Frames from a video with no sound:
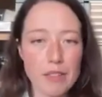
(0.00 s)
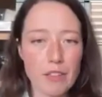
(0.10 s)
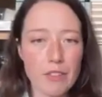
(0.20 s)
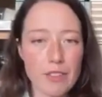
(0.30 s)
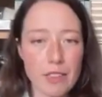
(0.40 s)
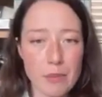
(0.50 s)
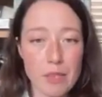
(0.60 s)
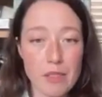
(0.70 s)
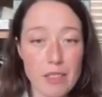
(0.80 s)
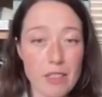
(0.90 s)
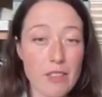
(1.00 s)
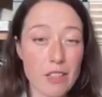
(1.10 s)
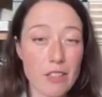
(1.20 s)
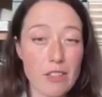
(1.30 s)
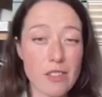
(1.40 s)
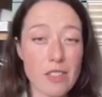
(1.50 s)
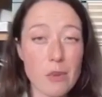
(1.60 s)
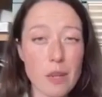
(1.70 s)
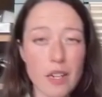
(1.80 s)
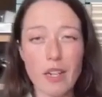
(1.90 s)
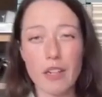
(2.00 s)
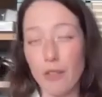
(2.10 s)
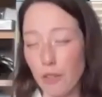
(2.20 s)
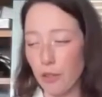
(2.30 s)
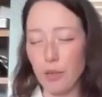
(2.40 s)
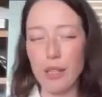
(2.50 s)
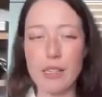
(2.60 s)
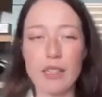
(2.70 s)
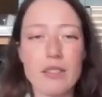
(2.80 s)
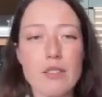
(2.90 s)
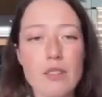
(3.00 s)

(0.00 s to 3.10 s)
of sesame seeds and seaweed and other ingredients,